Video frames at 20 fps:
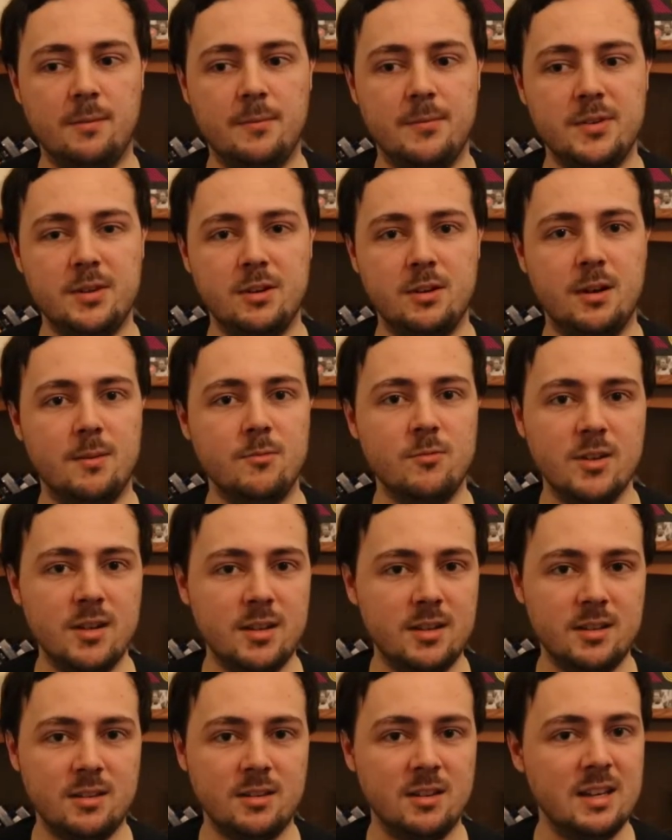You know, I'm
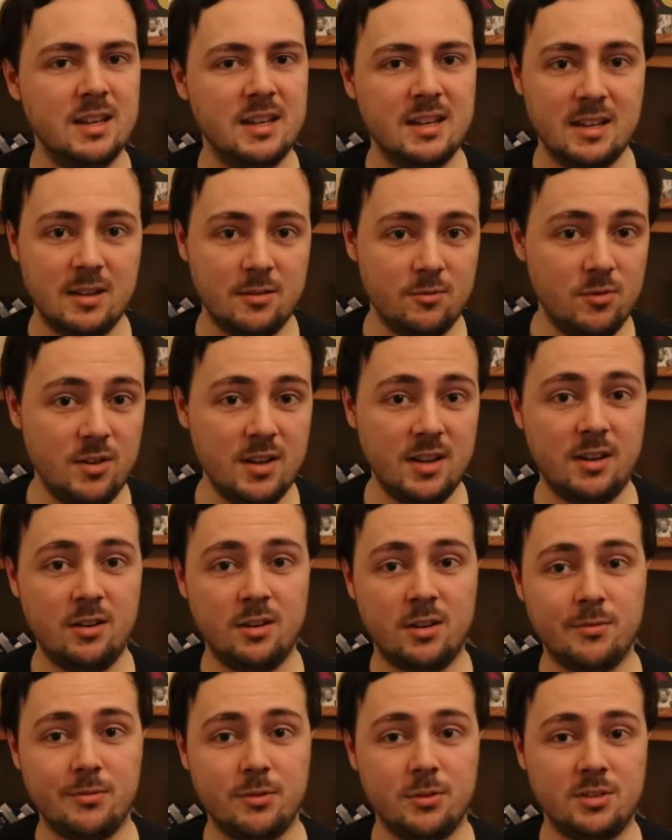really
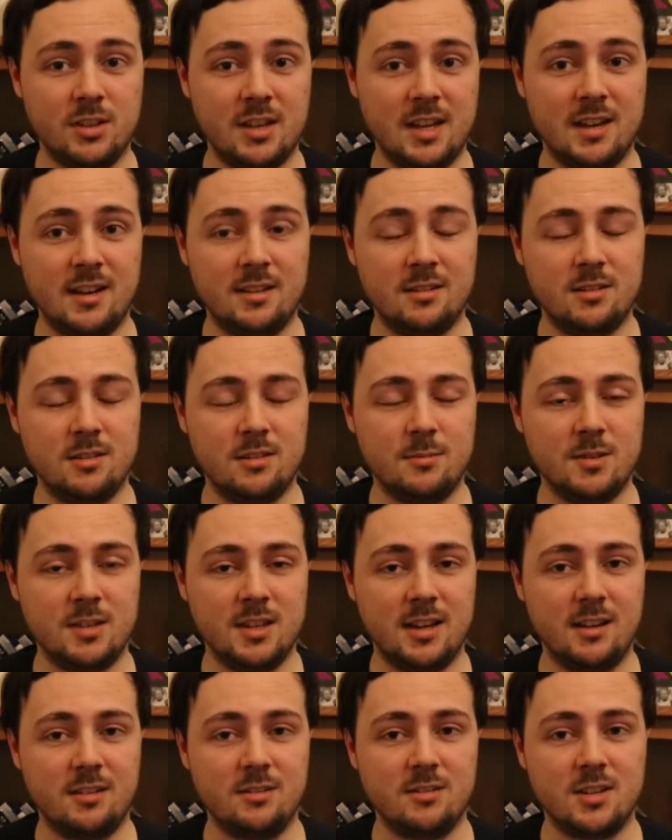looking forward to getting into some
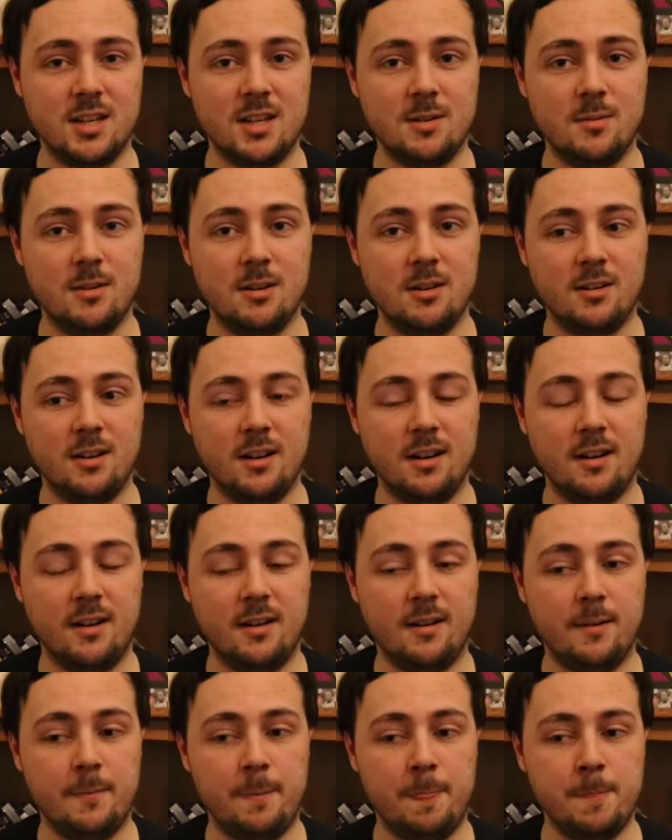Italian
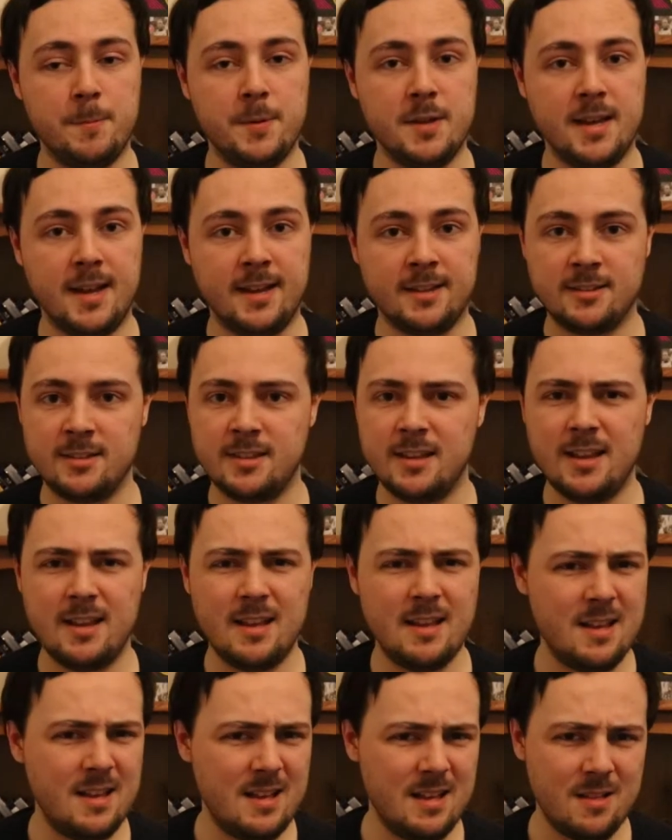cinema. But yes,
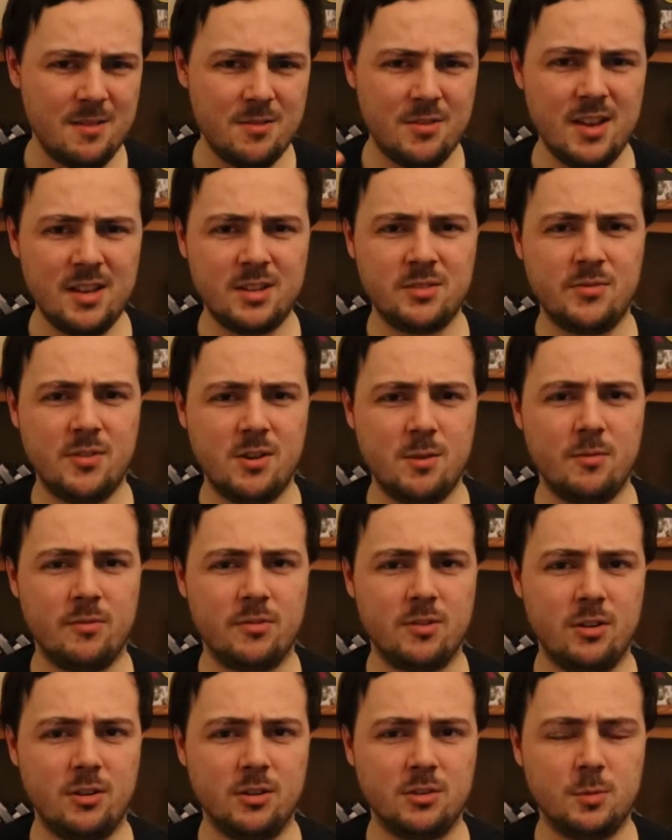this film, of
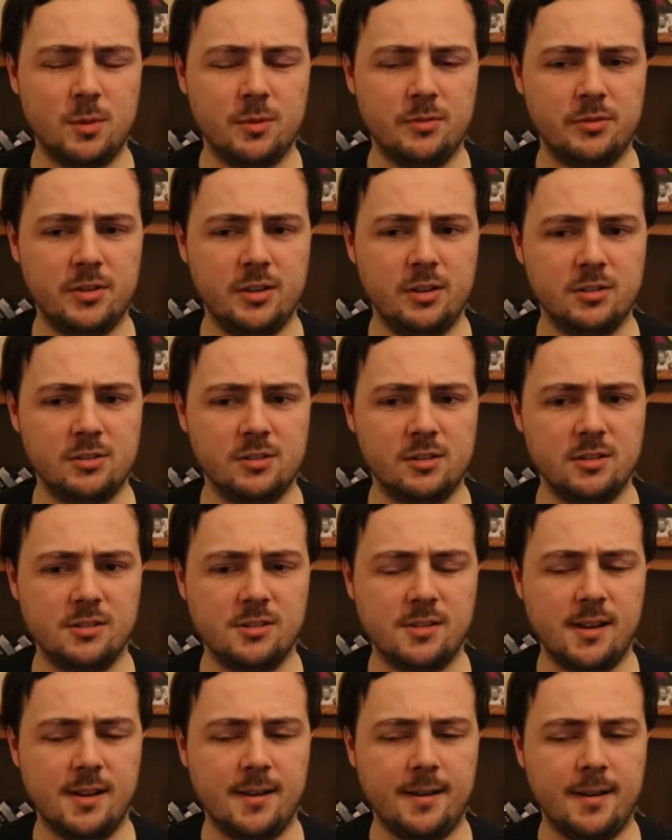course, won 3
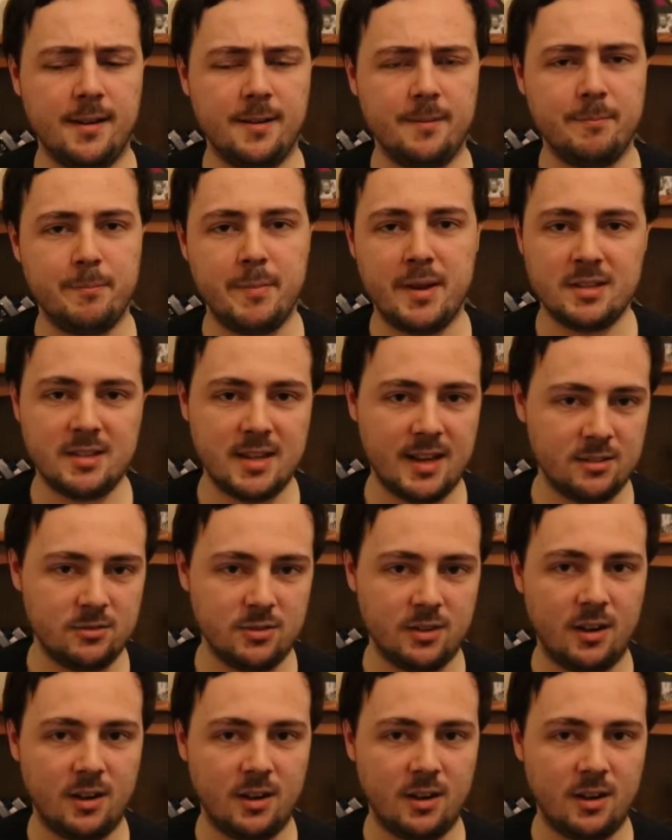Oscars, Best Actor